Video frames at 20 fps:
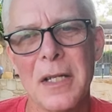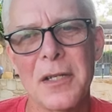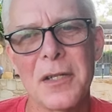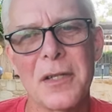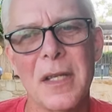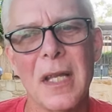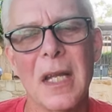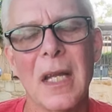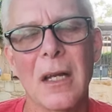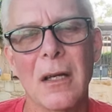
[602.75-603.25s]

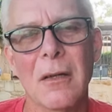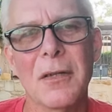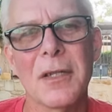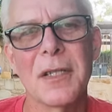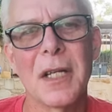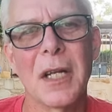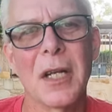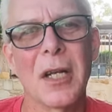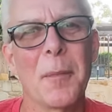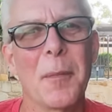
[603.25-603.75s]
just think
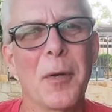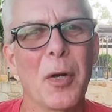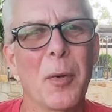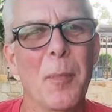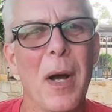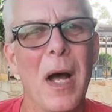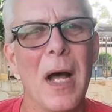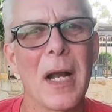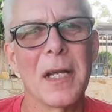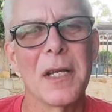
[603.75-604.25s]
listening to your
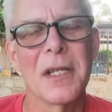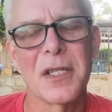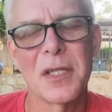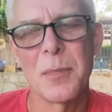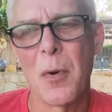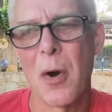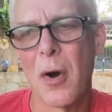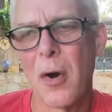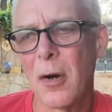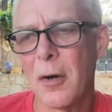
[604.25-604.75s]
body is
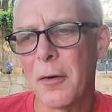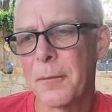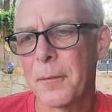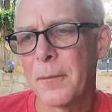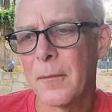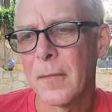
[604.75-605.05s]
smarter.